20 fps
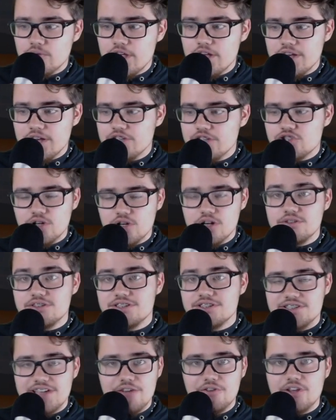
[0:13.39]
an intro and
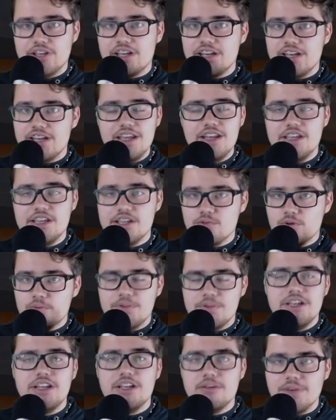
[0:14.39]
sound like an idiot
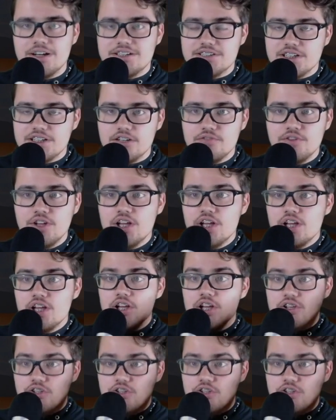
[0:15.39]
repeating myself,